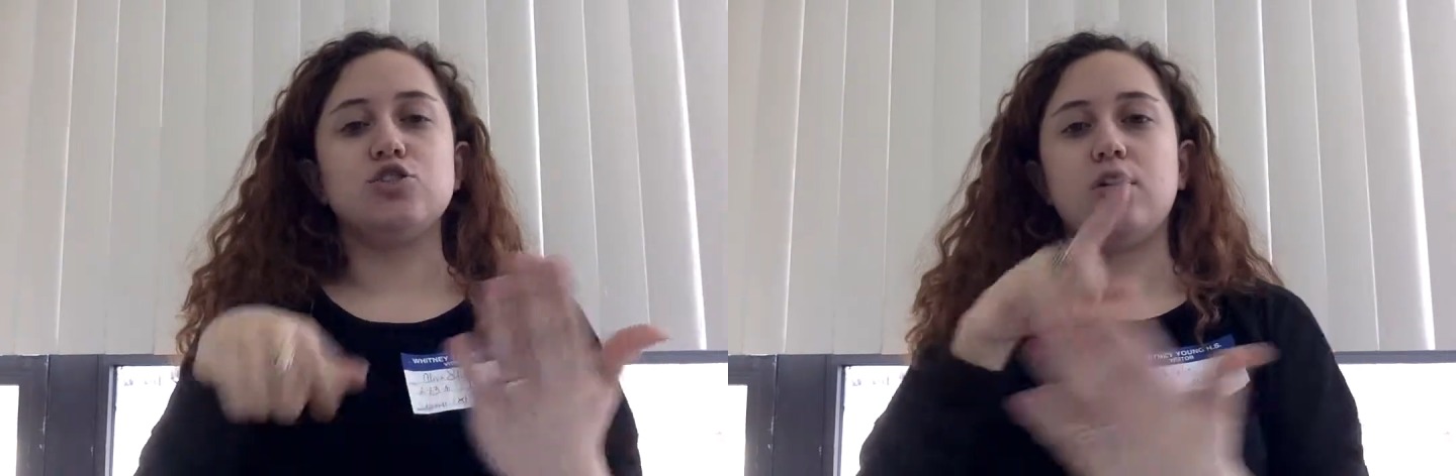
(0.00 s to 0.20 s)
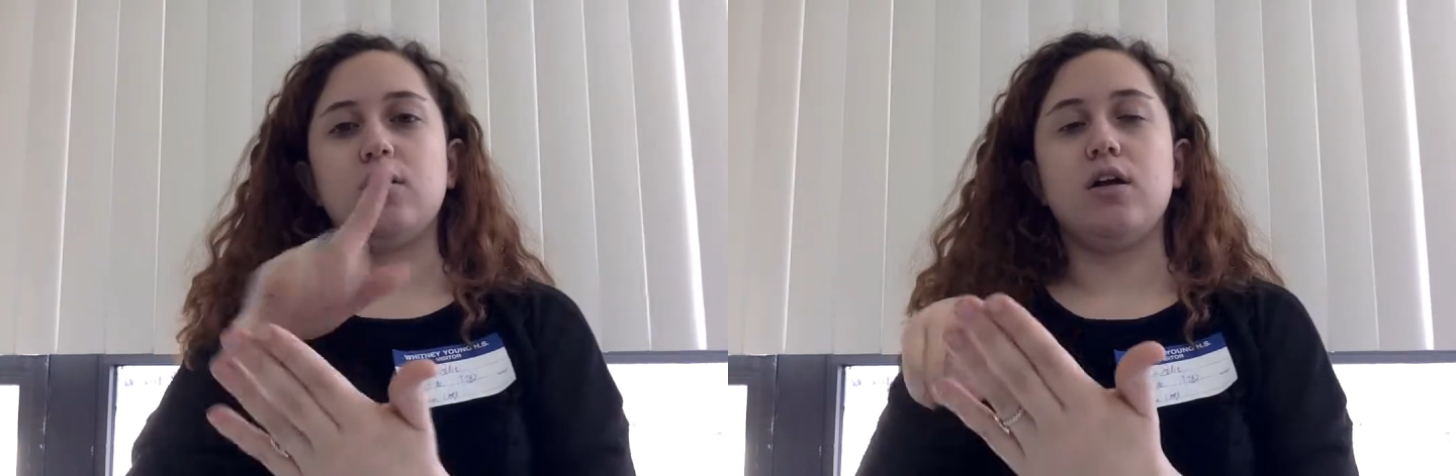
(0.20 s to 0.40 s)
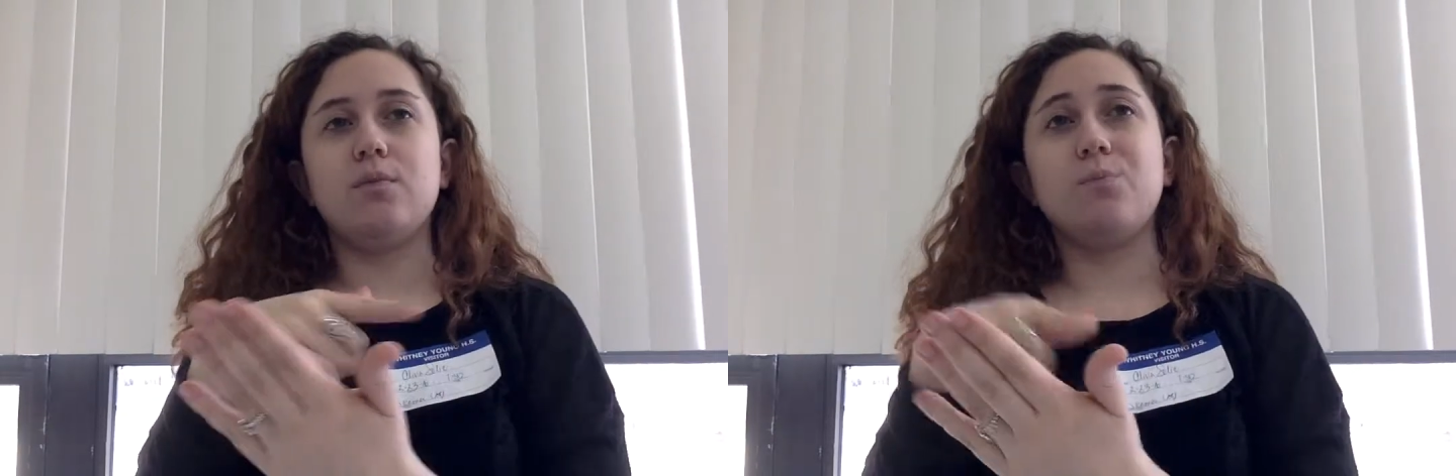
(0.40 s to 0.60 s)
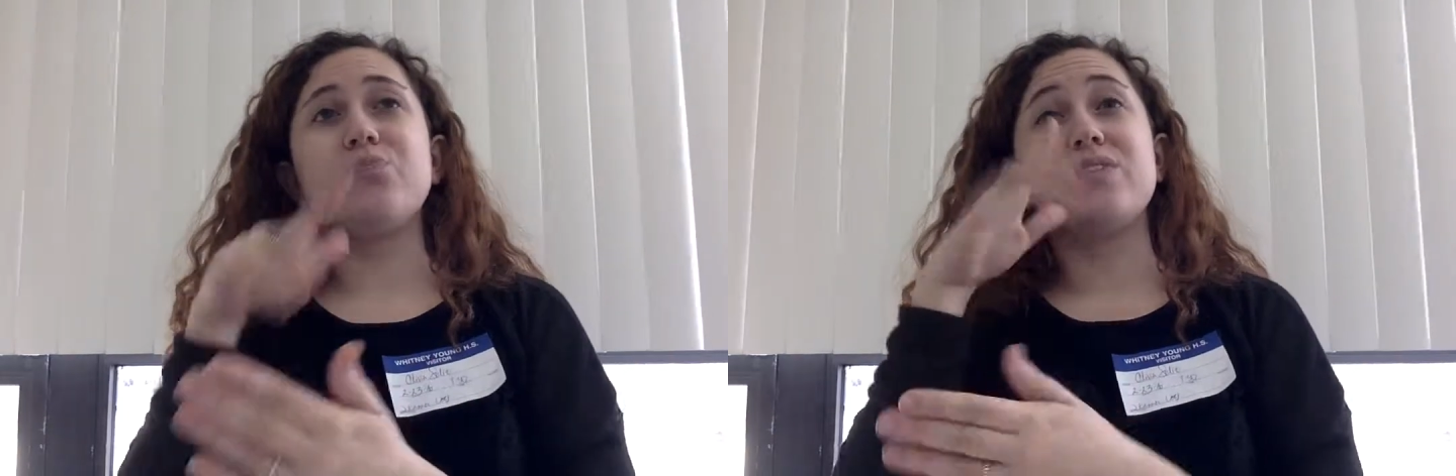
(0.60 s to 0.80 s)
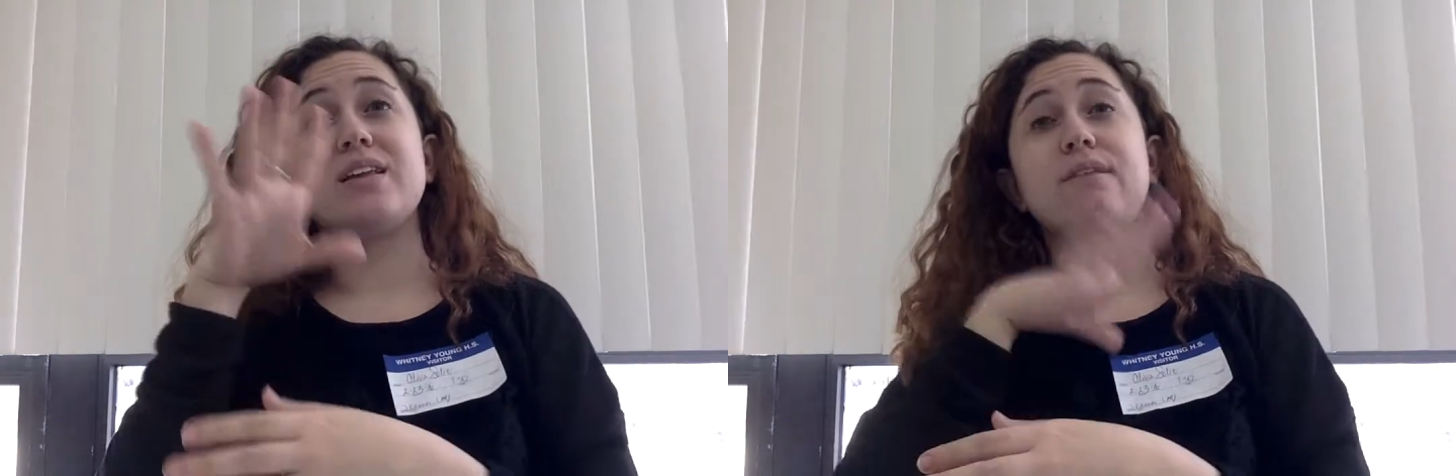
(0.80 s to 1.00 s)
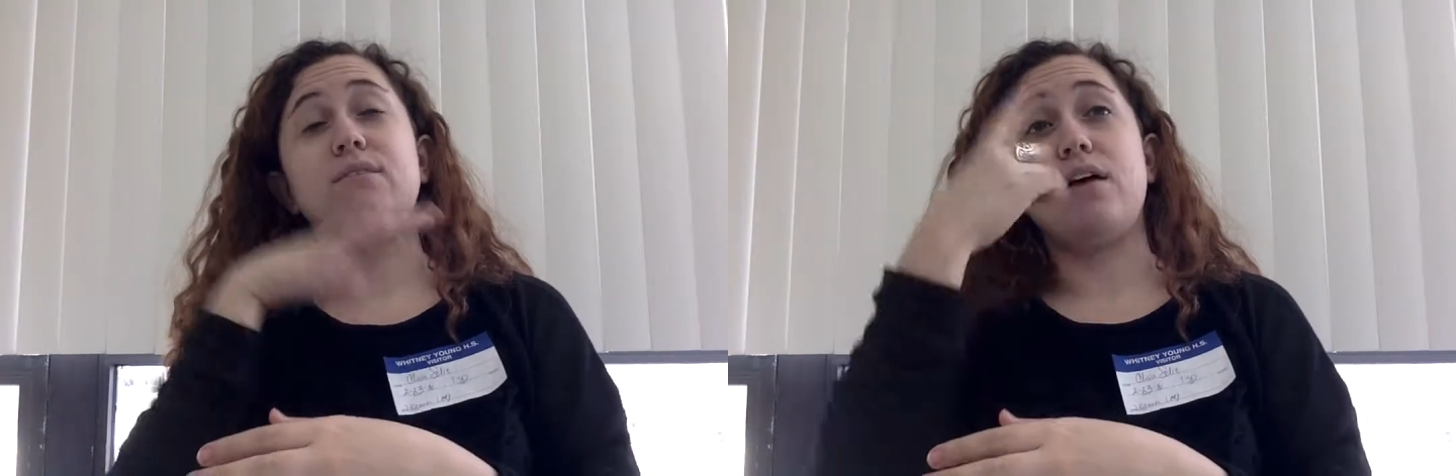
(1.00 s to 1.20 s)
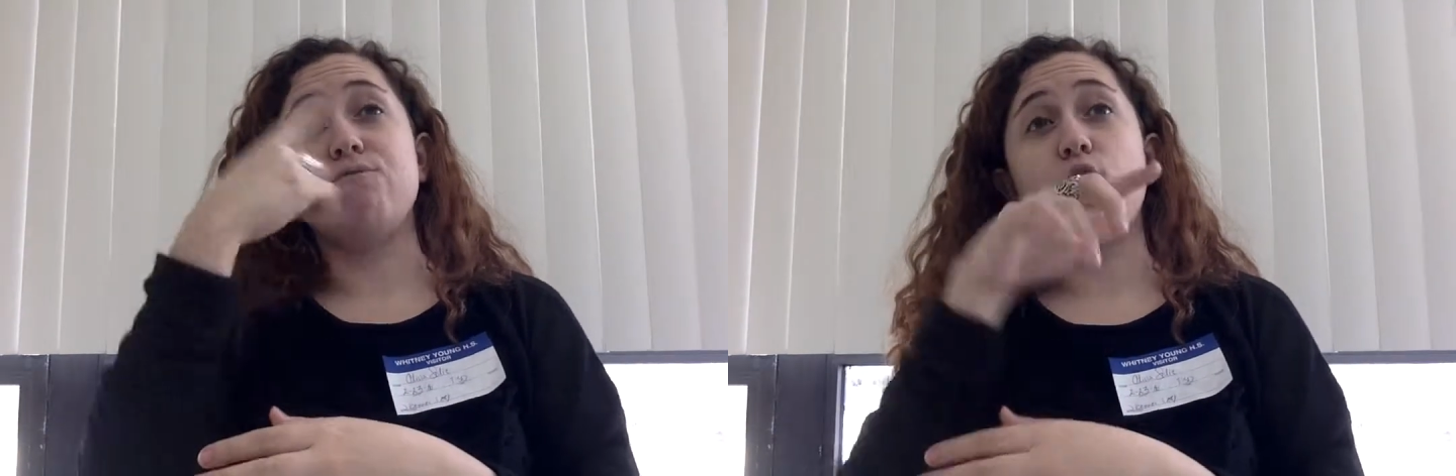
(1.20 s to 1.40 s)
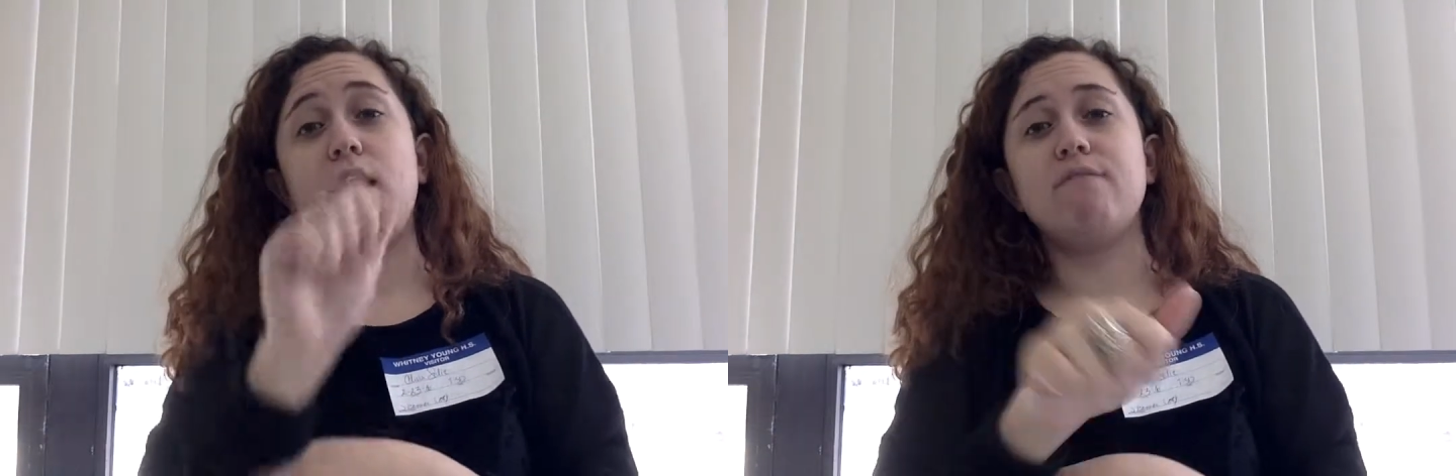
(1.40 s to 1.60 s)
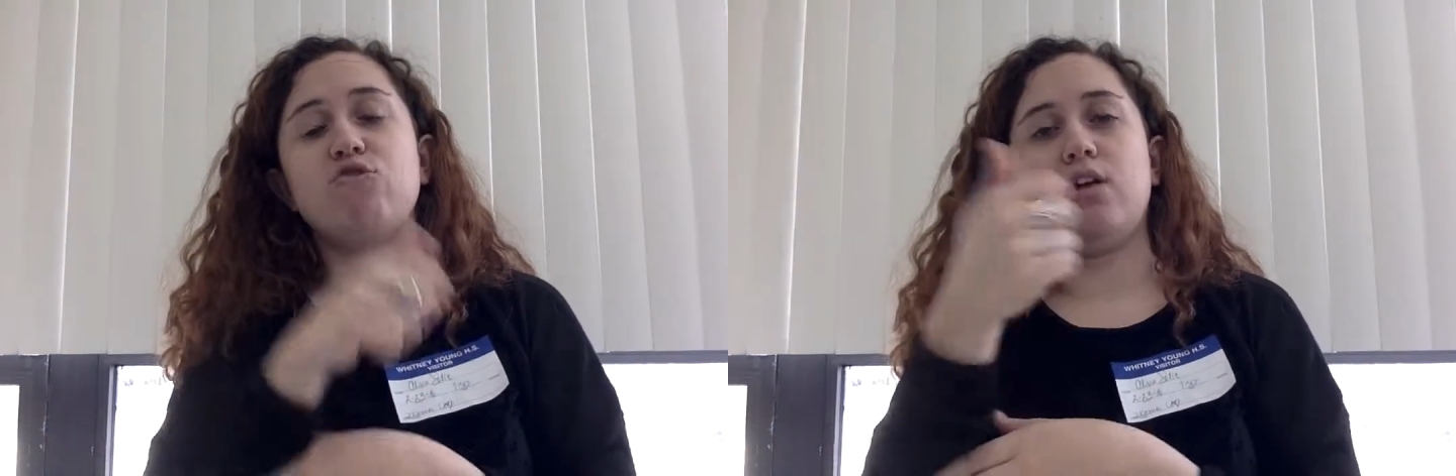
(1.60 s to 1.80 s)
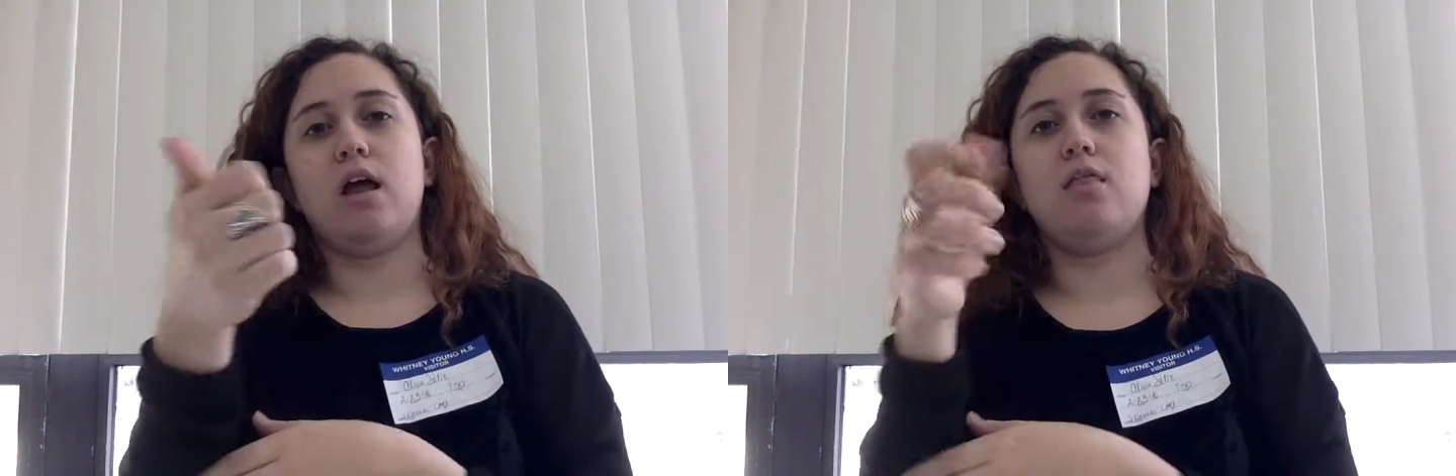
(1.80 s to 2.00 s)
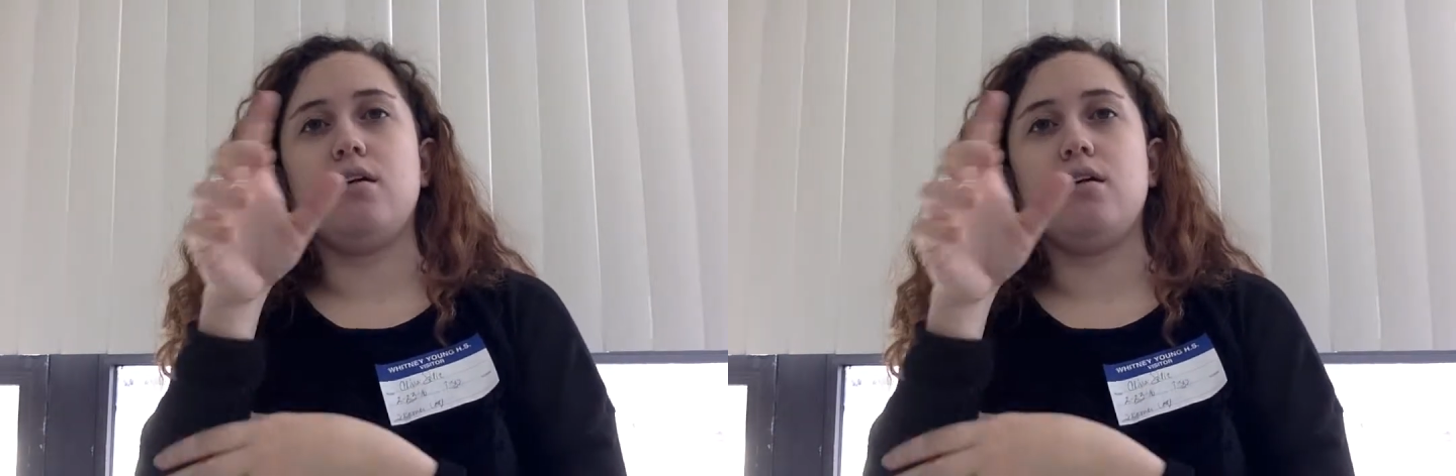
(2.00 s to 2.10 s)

It's just when x equals 2